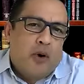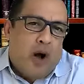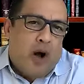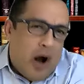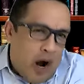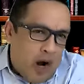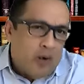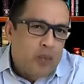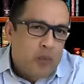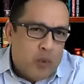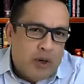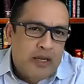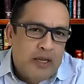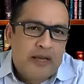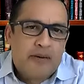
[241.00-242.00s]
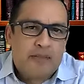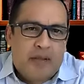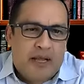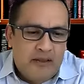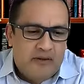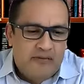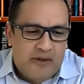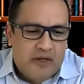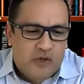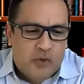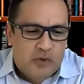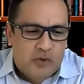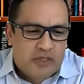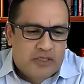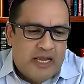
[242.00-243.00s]
hardworking
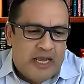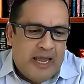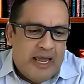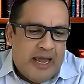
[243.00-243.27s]
individuals,